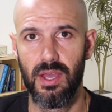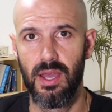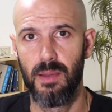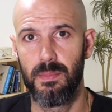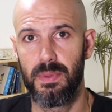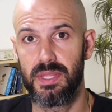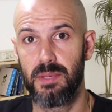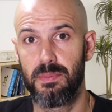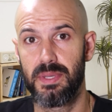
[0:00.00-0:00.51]

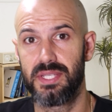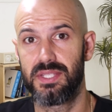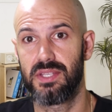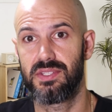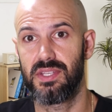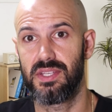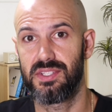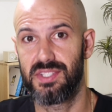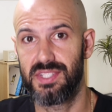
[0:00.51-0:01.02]
but the
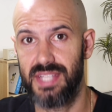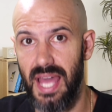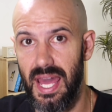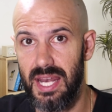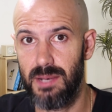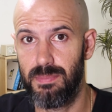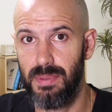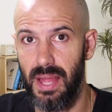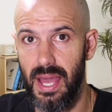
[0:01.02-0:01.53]
Business
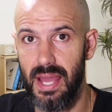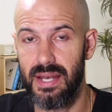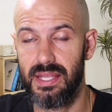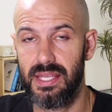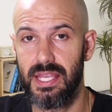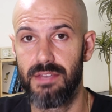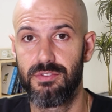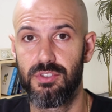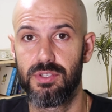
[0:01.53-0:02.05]
Standard Plan
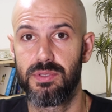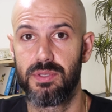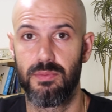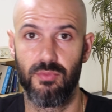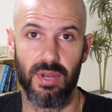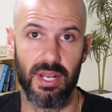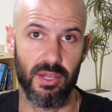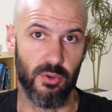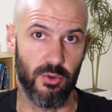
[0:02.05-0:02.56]
gives you
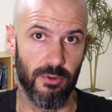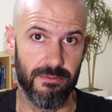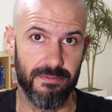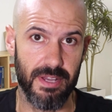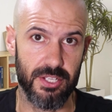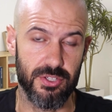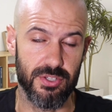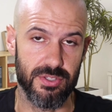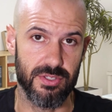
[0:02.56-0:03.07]
some really cool
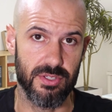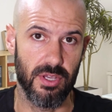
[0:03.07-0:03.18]
features.